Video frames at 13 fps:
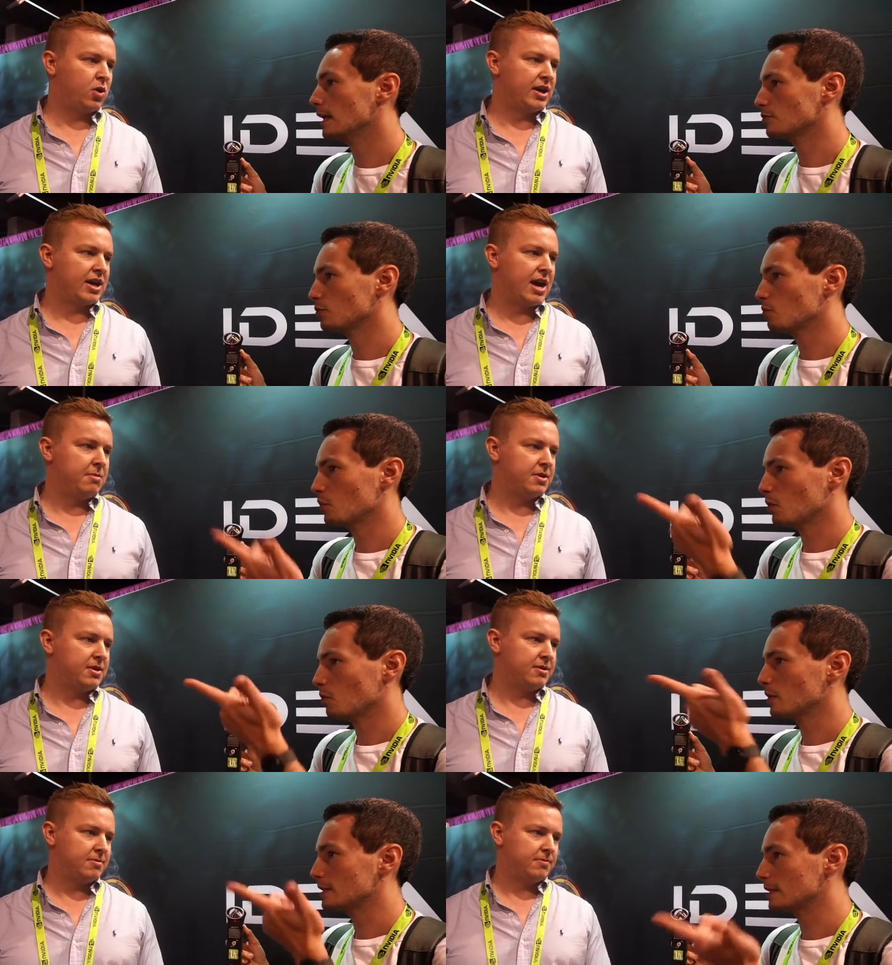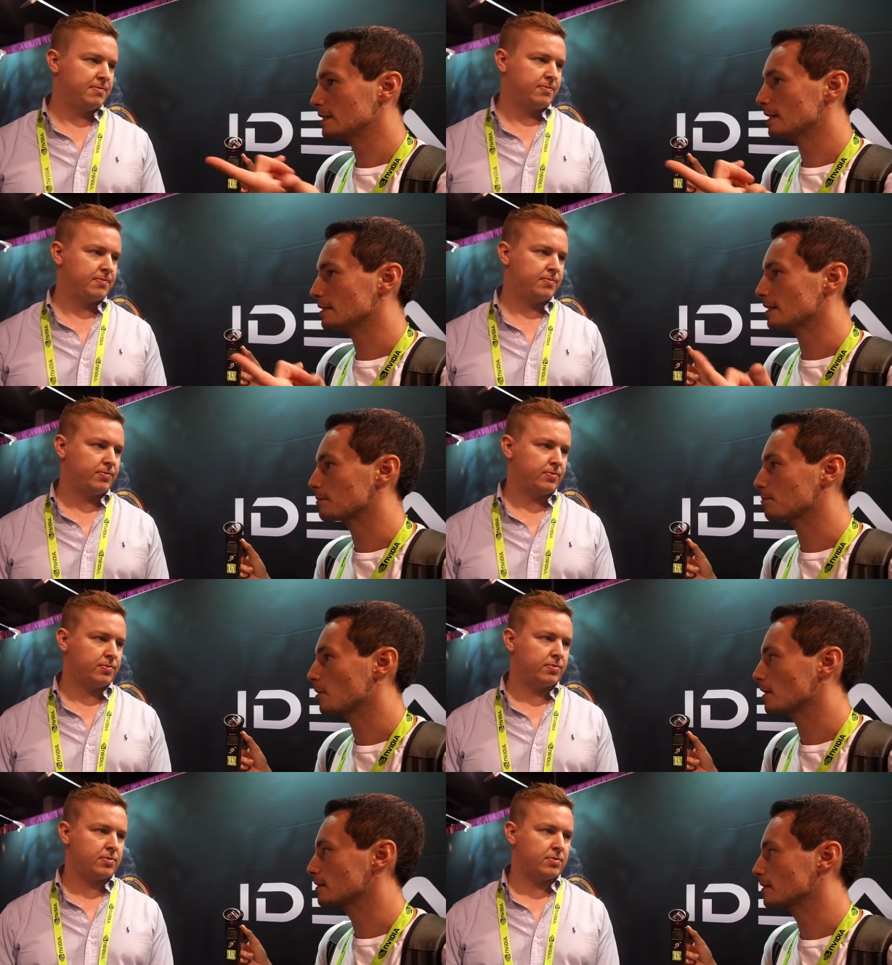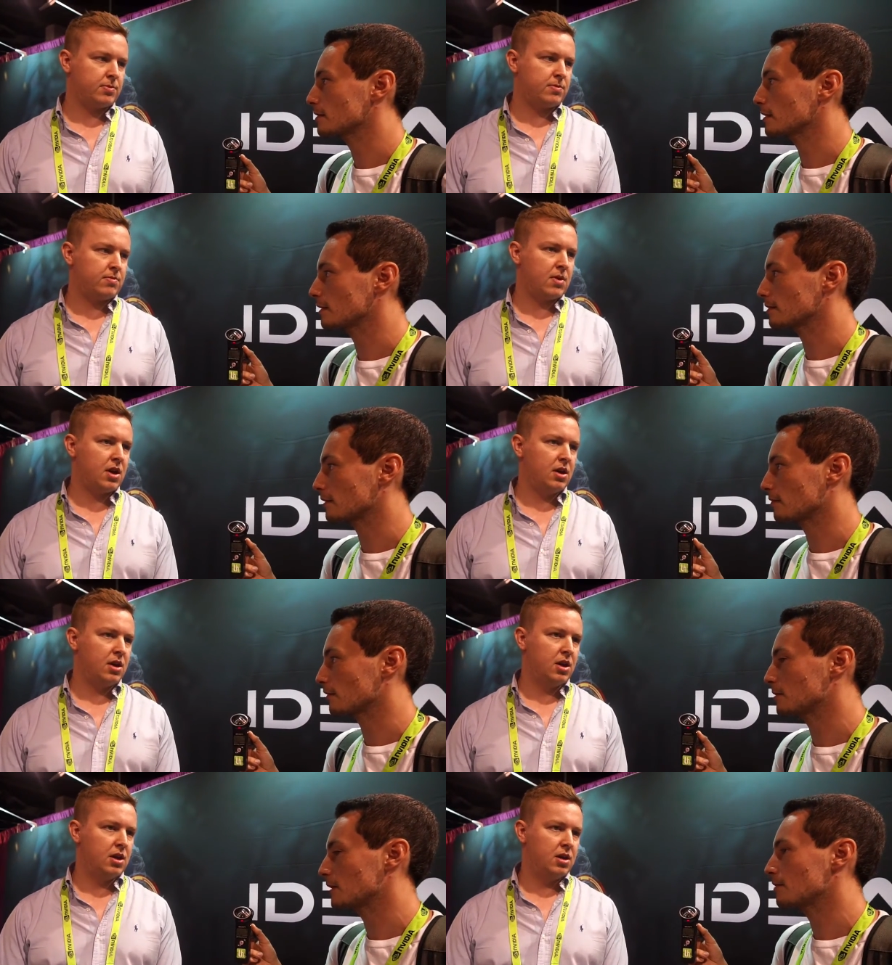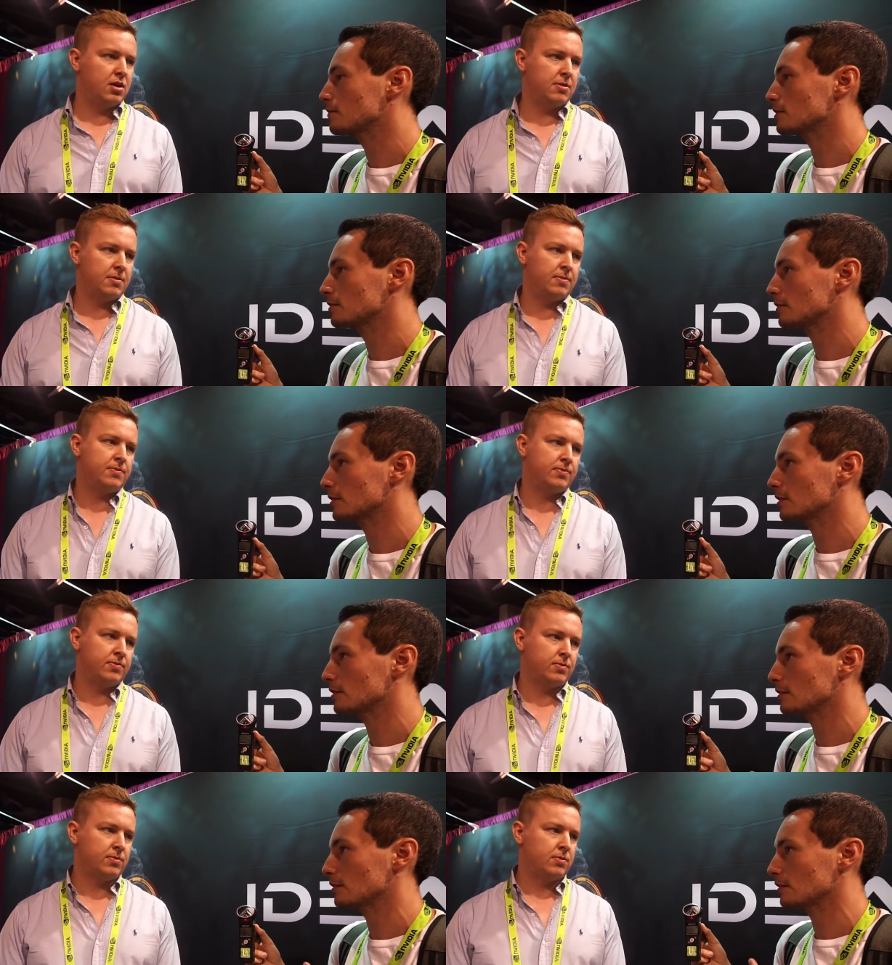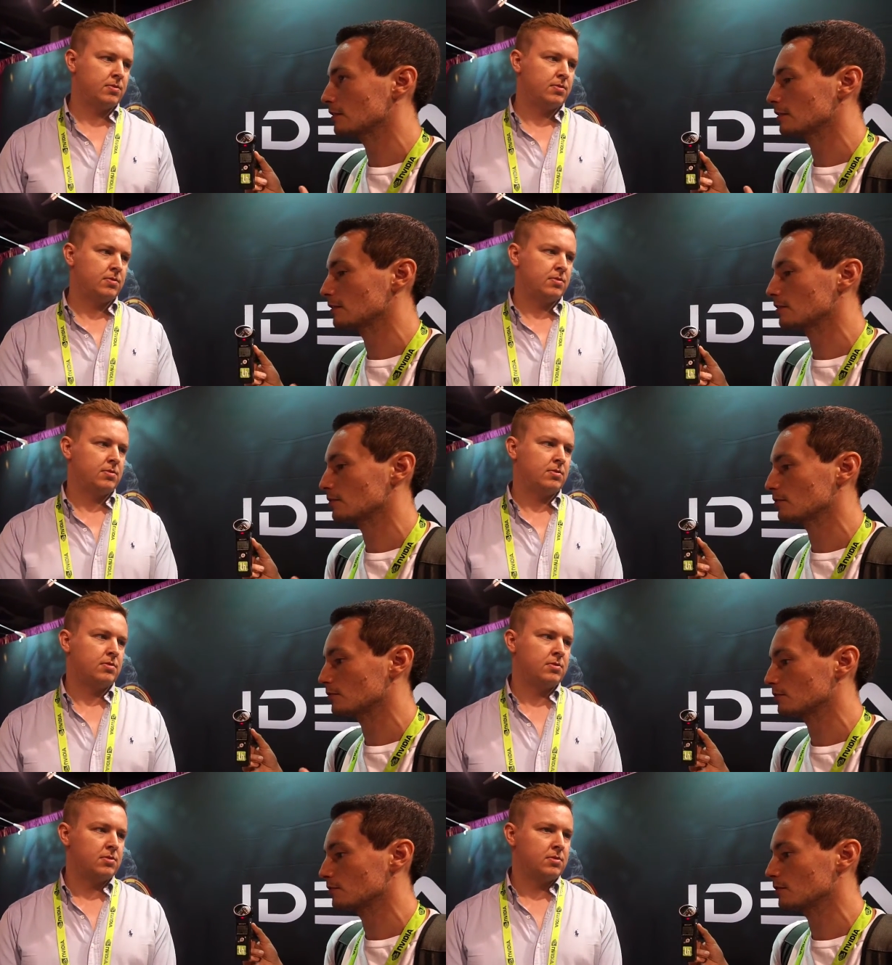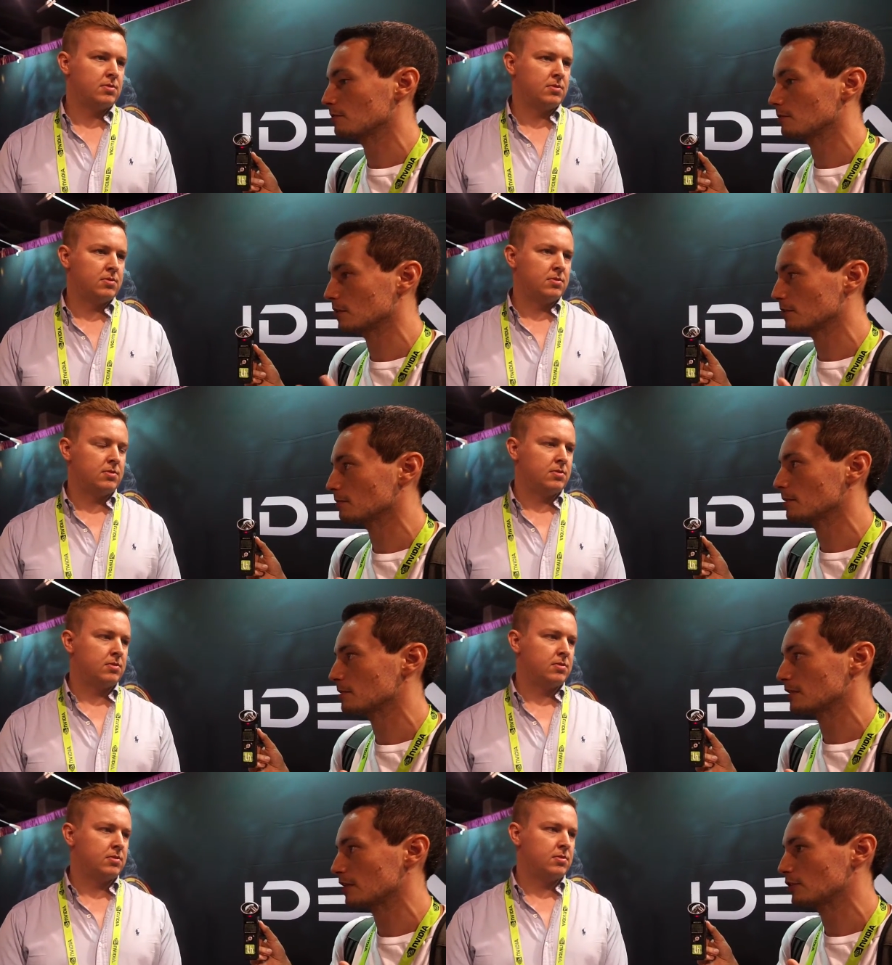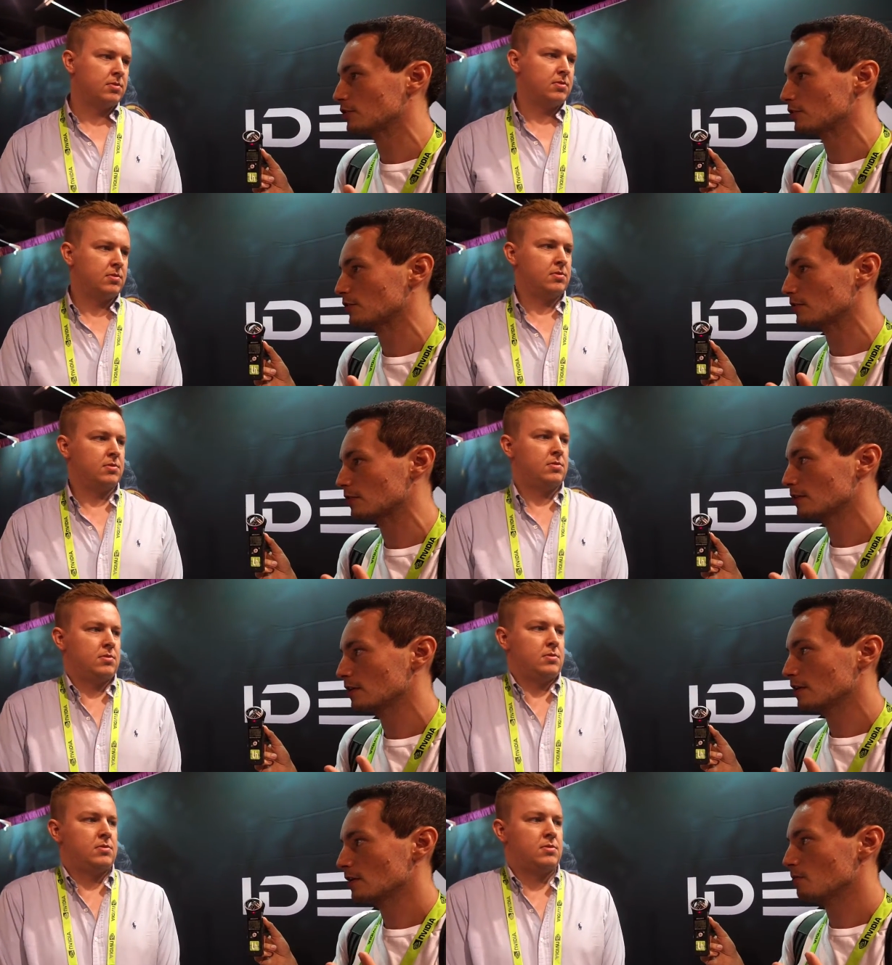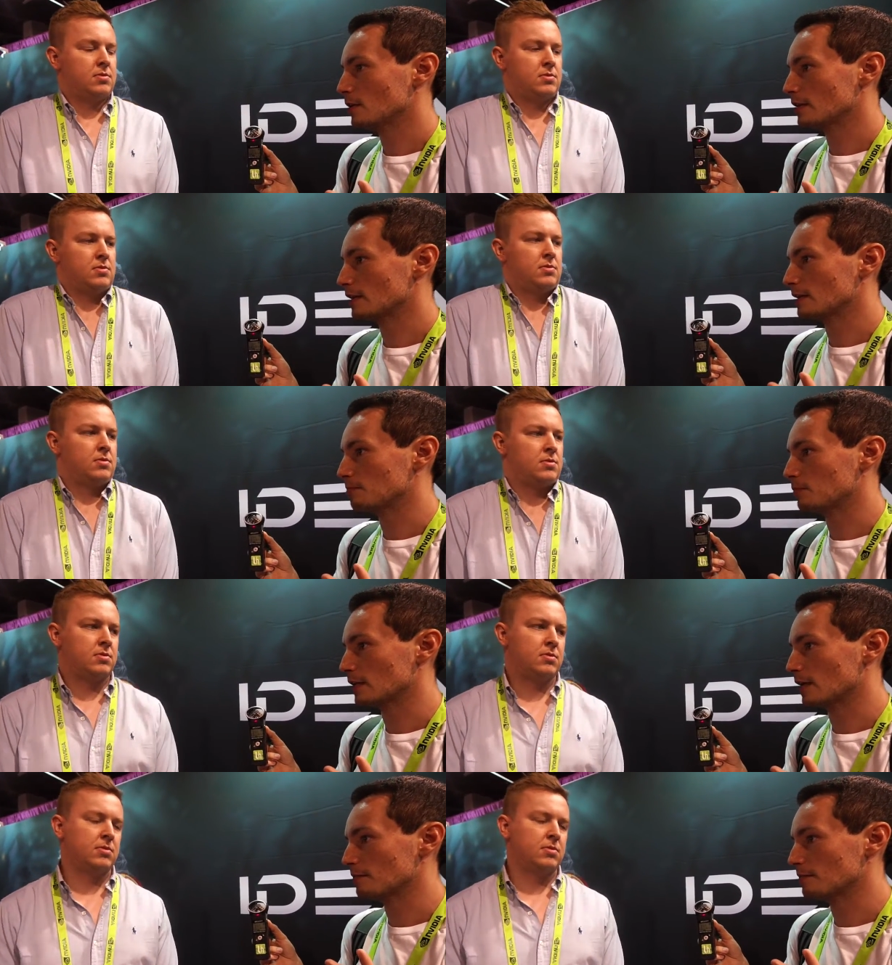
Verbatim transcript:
Speaker 1: Yeah, so what's in that's processing this stuff? I mean, obviously there's going to be some limitations with it, but